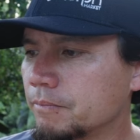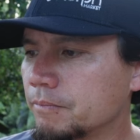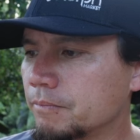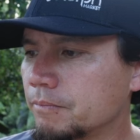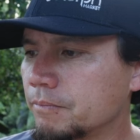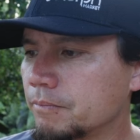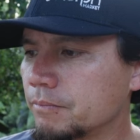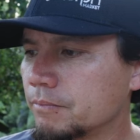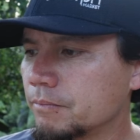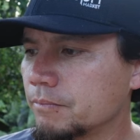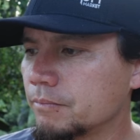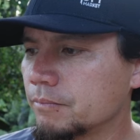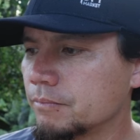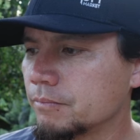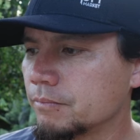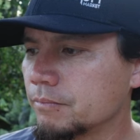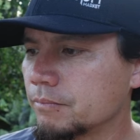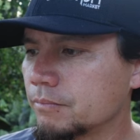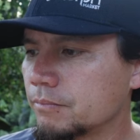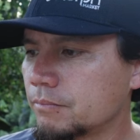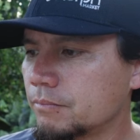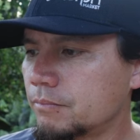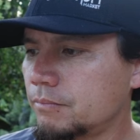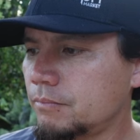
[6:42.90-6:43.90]

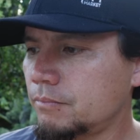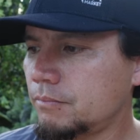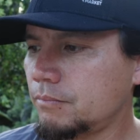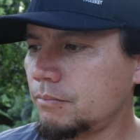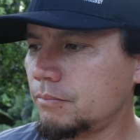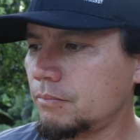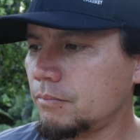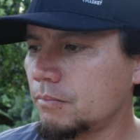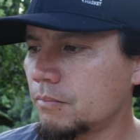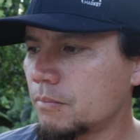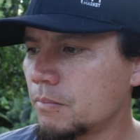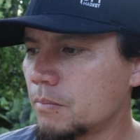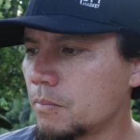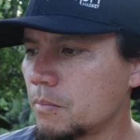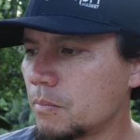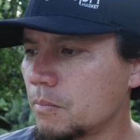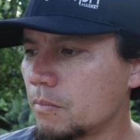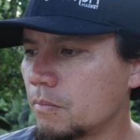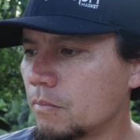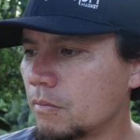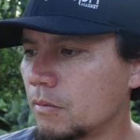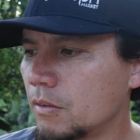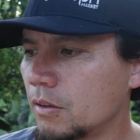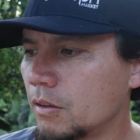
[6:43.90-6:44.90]

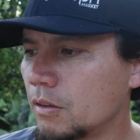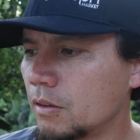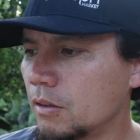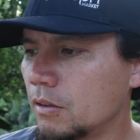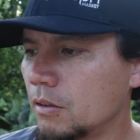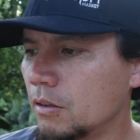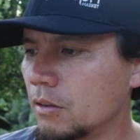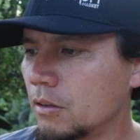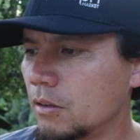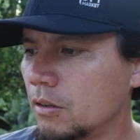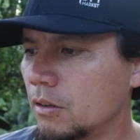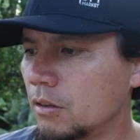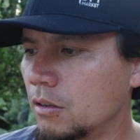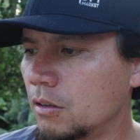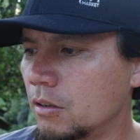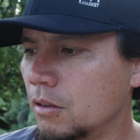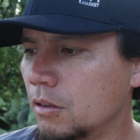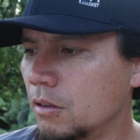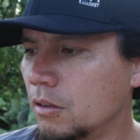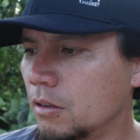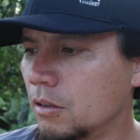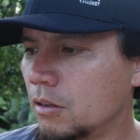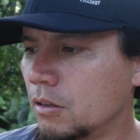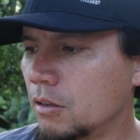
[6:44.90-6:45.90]

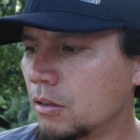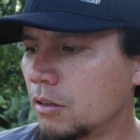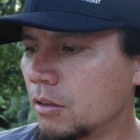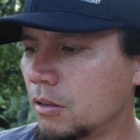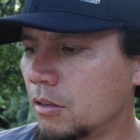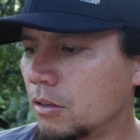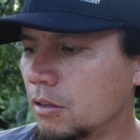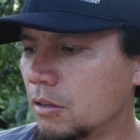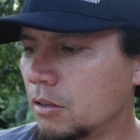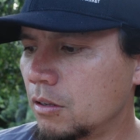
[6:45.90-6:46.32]
(no one is talking)